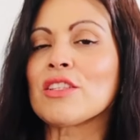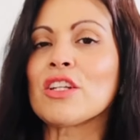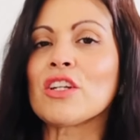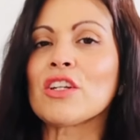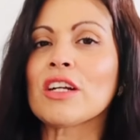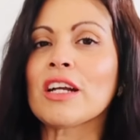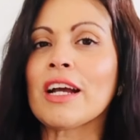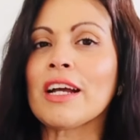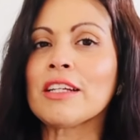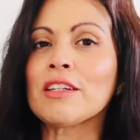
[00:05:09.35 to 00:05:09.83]

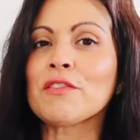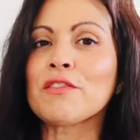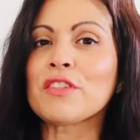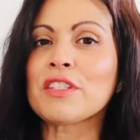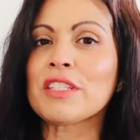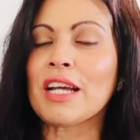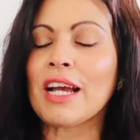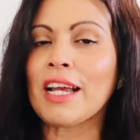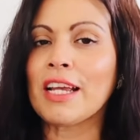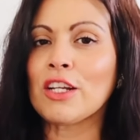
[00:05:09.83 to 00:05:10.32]
they're kind
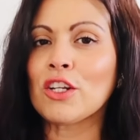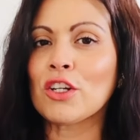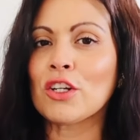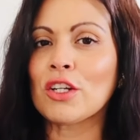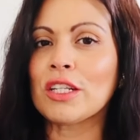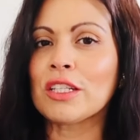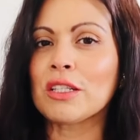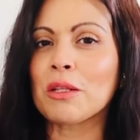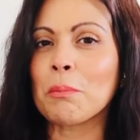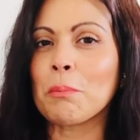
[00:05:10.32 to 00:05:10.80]
of tighter
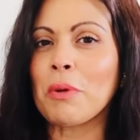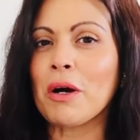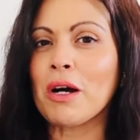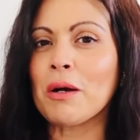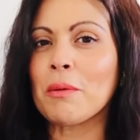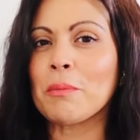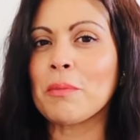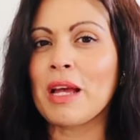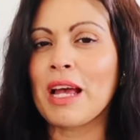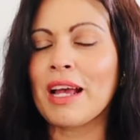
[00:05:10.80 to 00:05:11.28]
in the
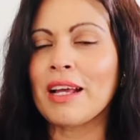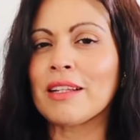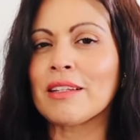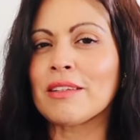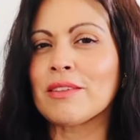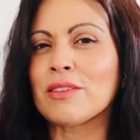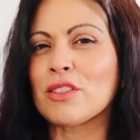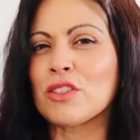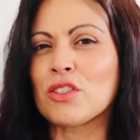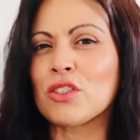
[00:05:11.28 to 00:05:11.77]
bum
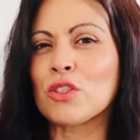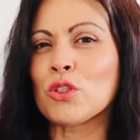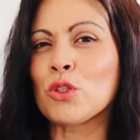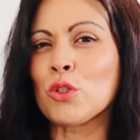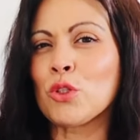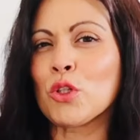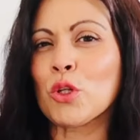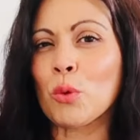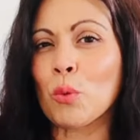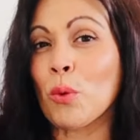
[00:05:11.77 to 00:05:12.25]
and
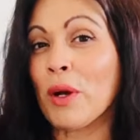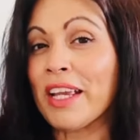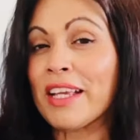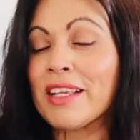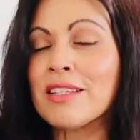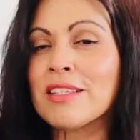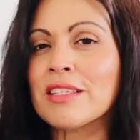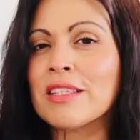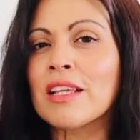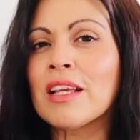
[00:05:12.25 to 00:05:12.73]
your
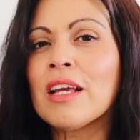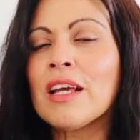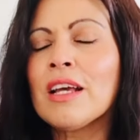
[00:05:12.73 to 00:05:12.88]
waist,